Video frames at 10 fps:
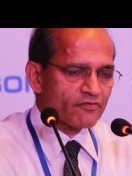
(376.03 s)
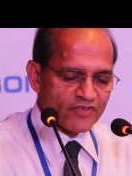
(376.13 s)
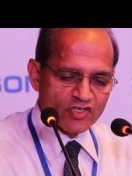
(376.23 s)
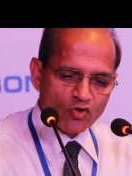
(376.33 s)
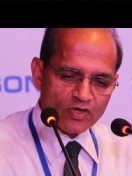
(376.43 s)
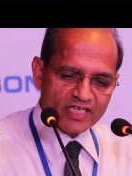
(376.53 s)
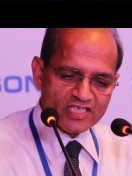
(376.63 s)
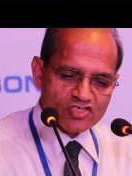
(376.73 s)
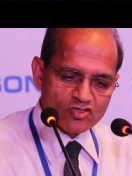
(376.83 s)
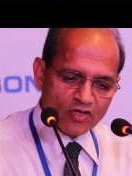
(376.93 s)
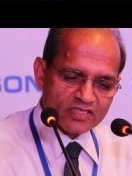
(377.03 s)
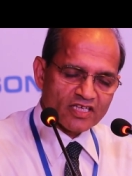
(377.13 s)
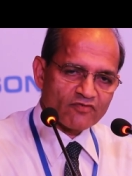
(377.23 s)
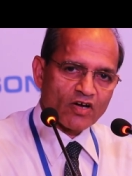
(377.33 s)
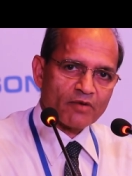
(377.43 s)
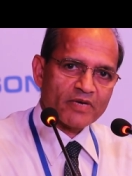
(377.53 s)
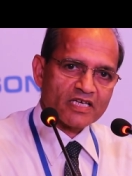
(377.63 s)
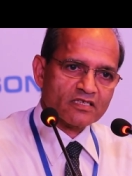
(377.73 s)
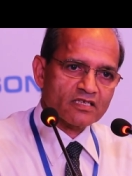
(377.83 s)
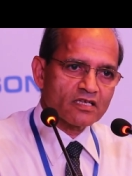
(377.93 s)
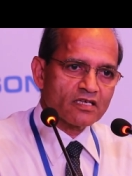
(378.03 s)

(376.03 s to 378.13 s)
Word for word: we don't destroy the environment.